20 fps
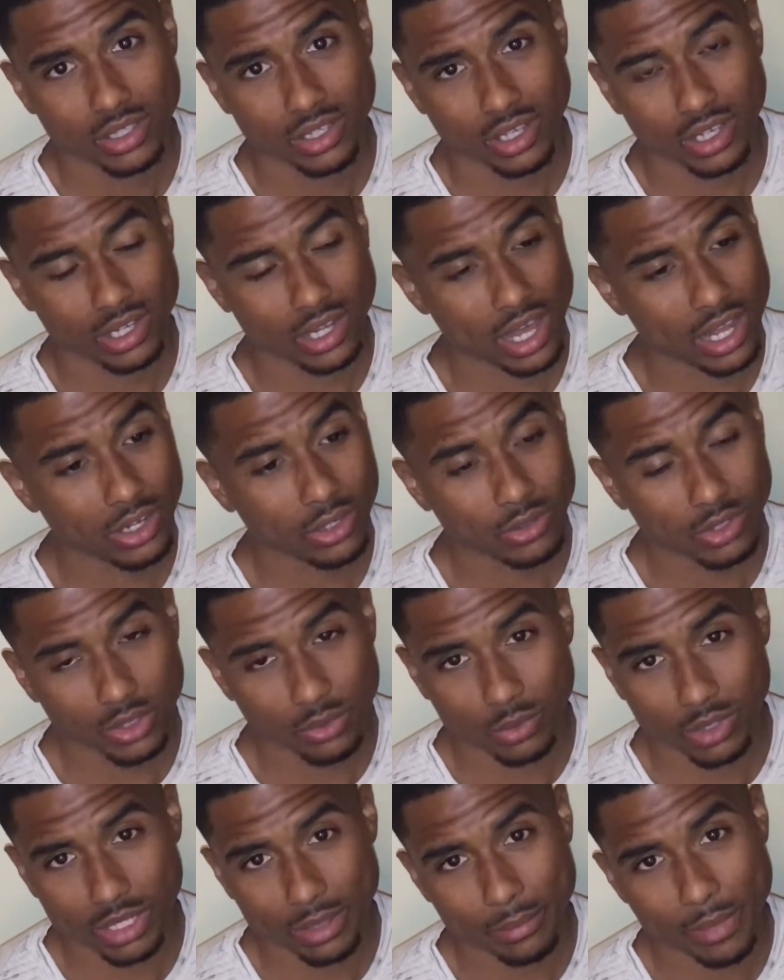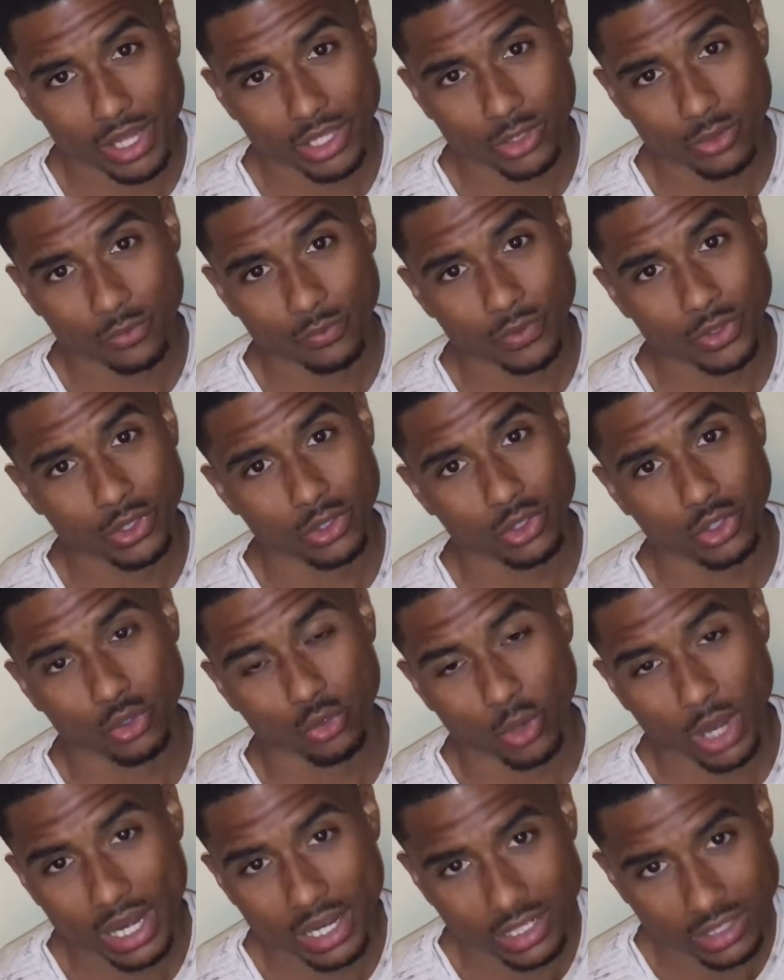And not only will it make you feel
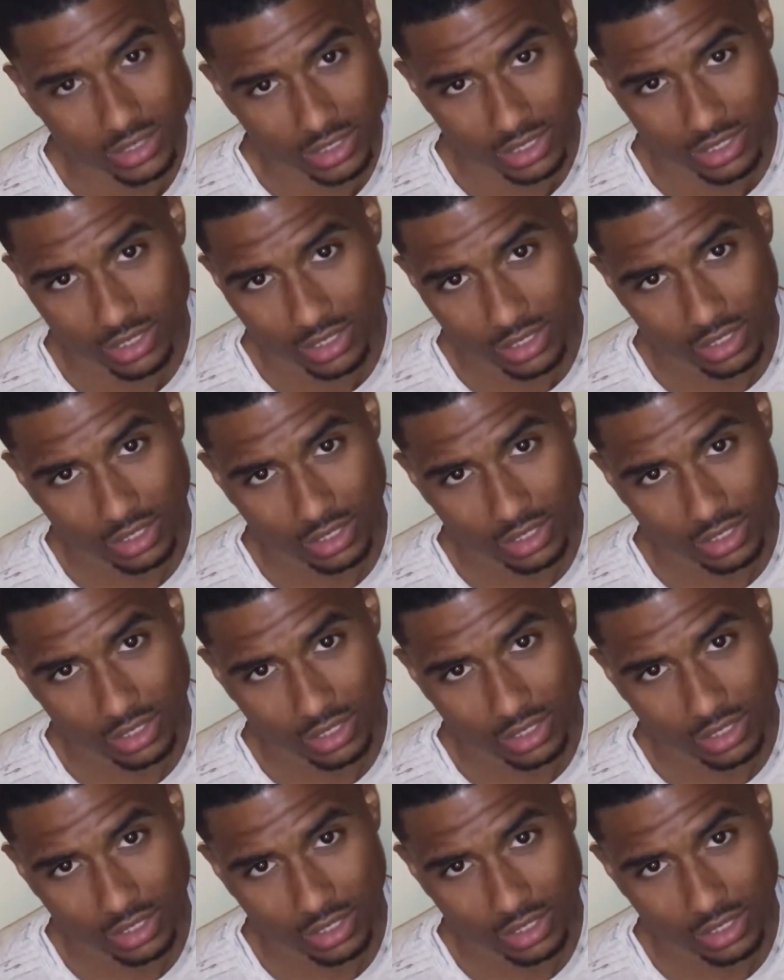great,